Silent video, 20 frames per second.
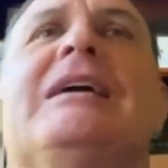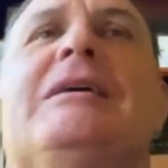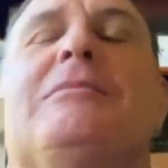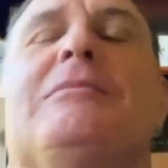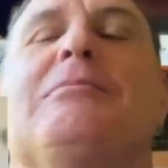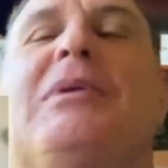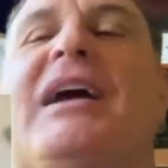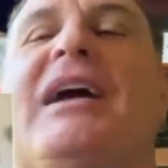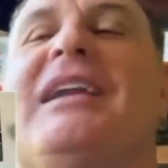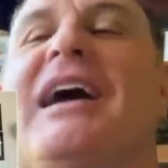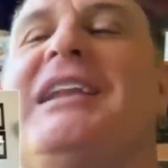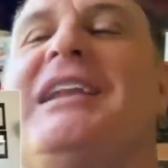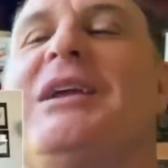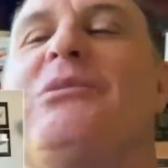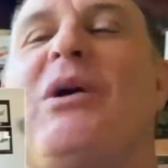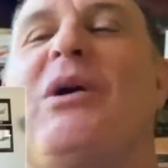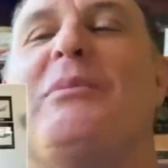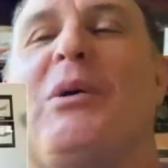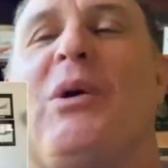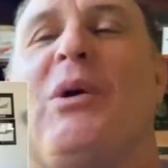But I
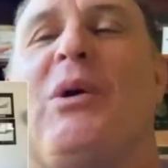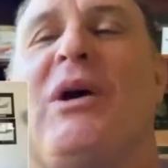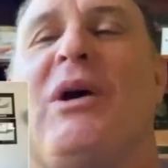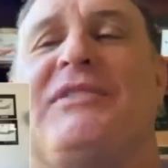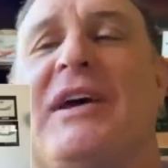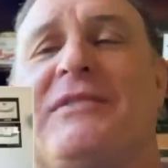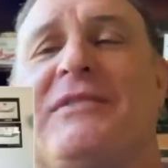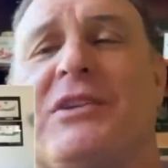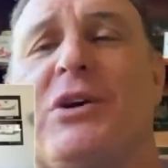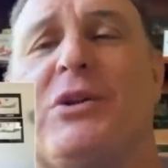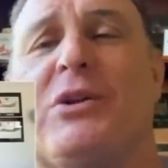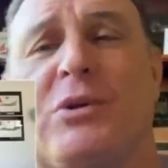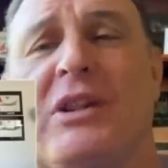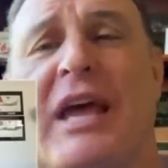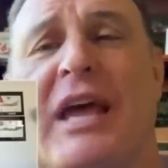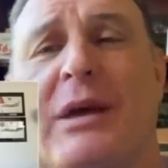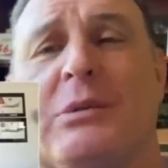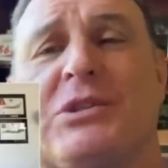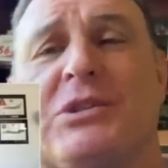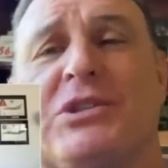didn't want my wife to have to go through
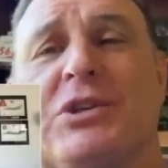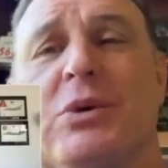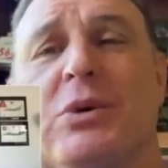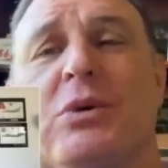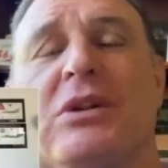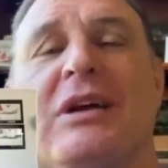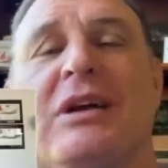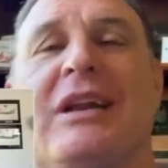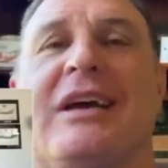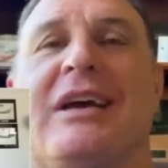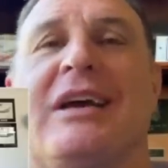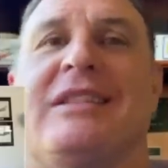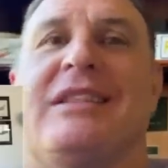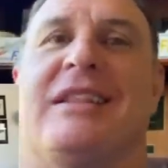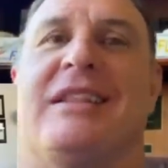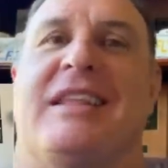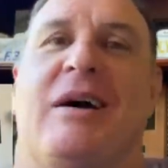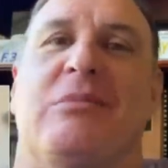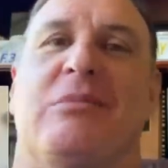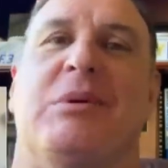language school. And I
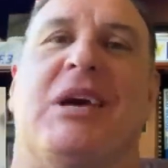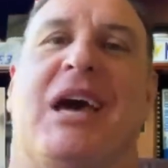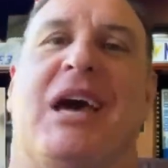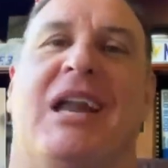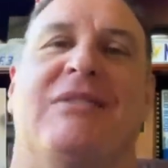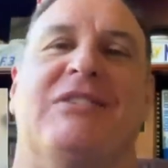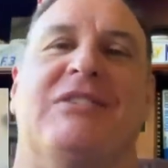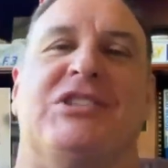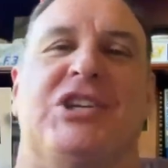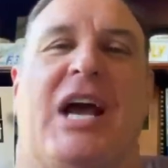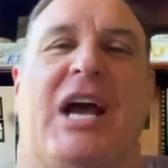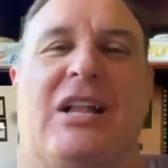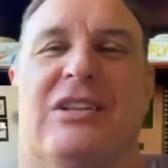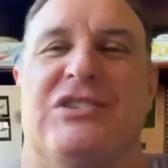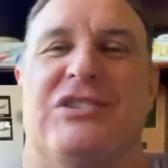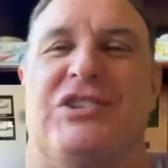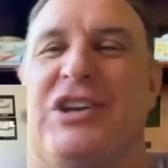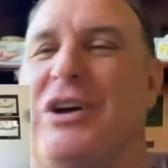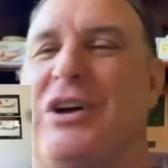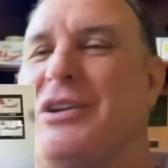thought that would be kind of a
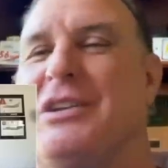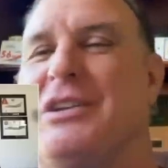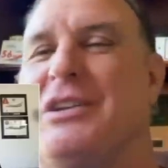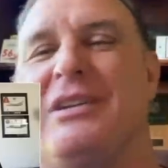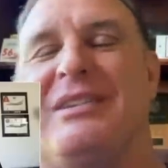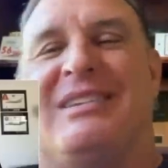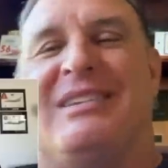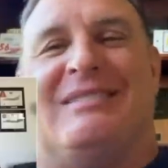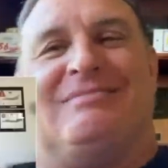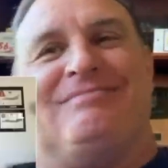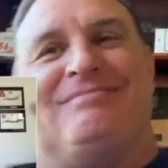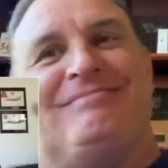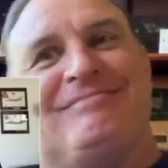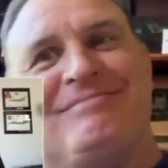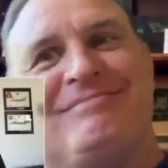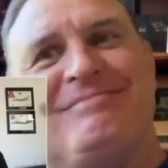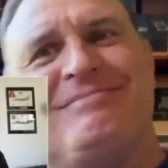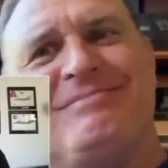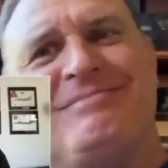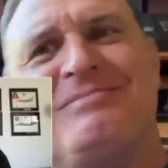challenge, you know, and
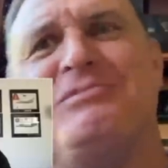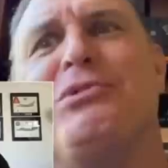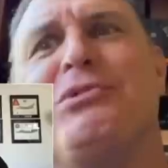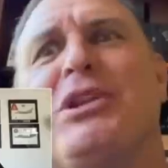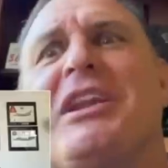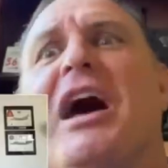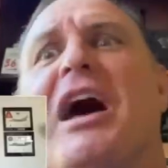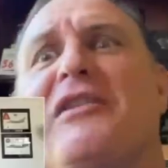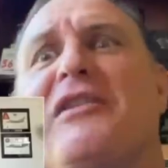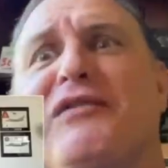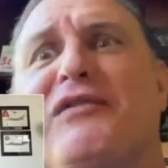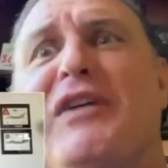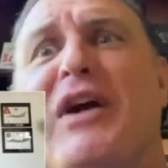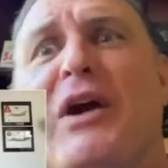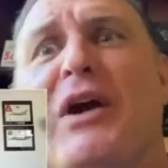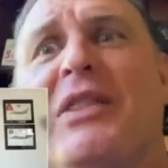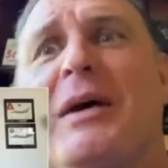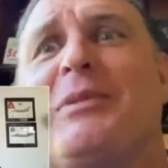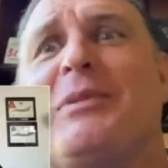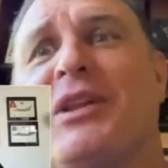really not fair to
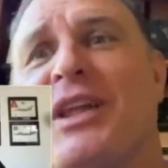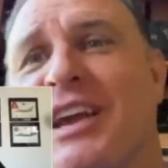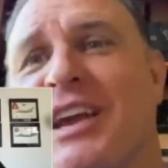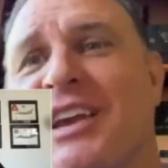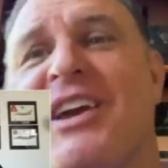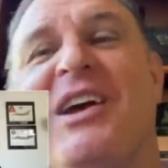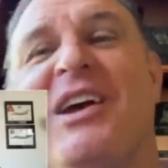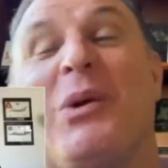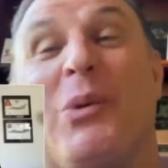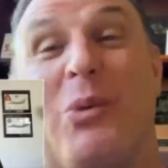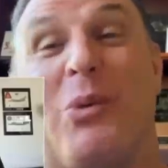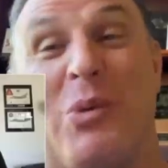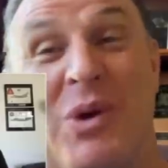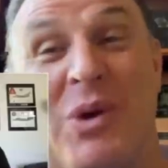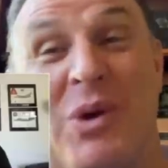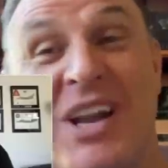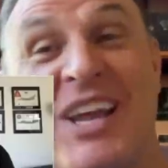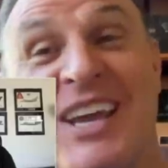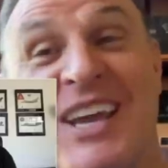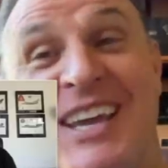them. They're like,
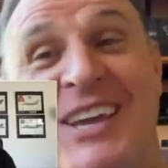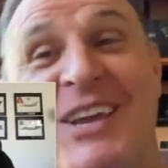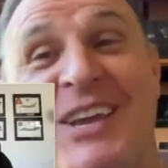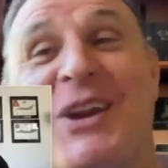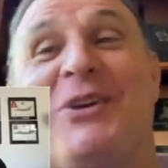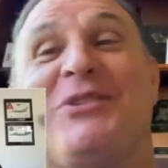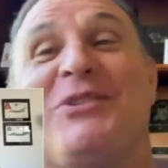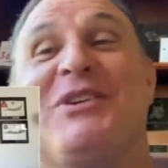really?